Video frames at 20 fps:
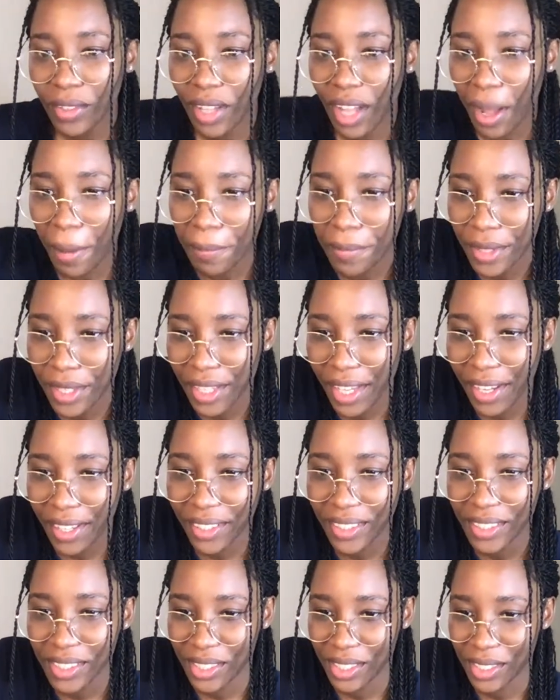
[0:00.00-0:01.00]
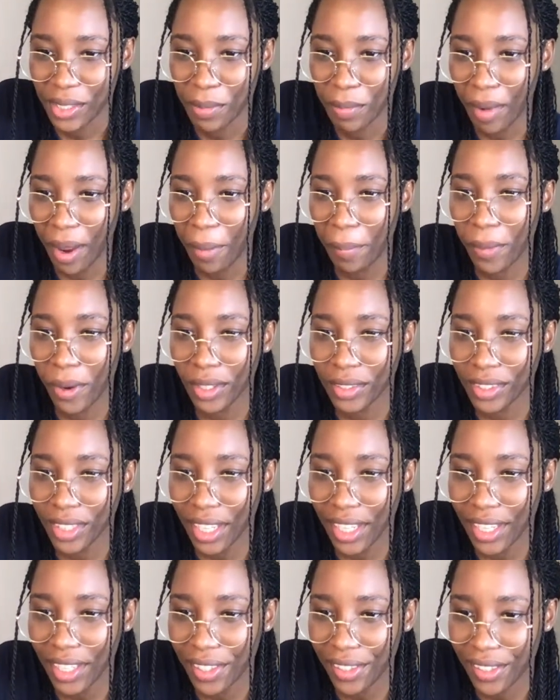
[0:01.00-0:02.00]
I'm the youngest. My
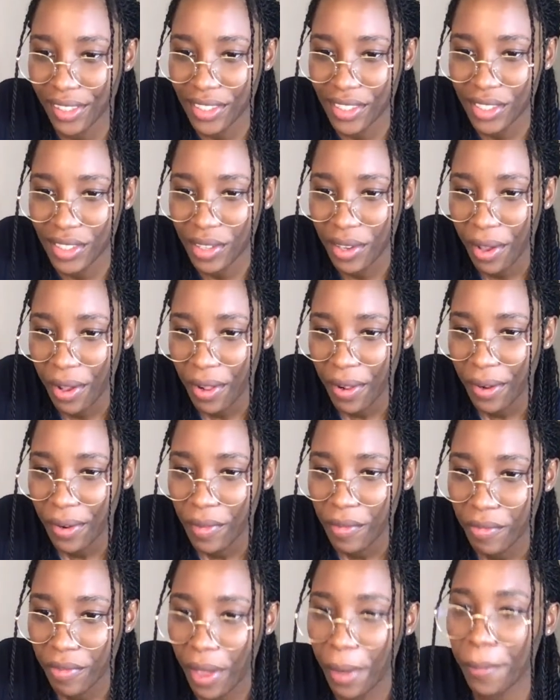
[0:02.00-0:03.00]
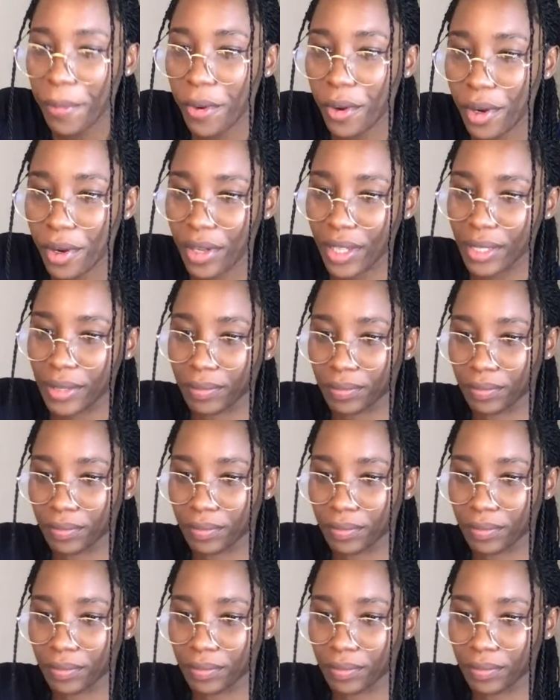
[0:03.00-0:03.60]
birthday is February.